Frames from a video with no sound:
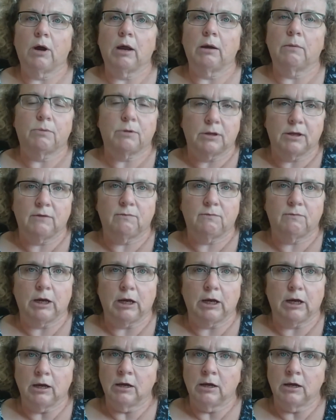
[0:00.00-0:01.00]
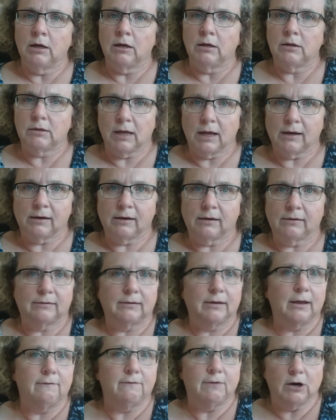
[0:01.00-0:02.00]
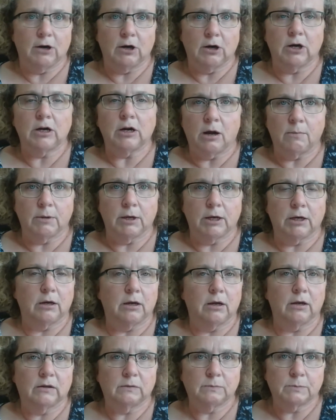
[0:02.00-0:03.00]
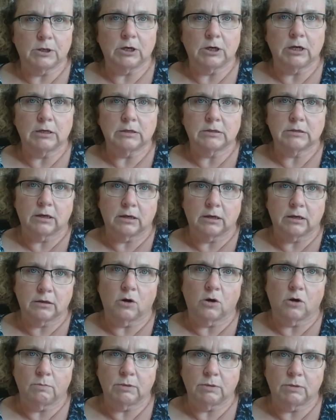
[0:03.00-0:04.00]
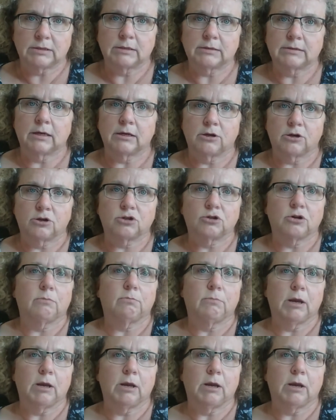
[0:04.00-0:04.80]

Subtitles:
And believe me, that is a very common experience in the home business industry.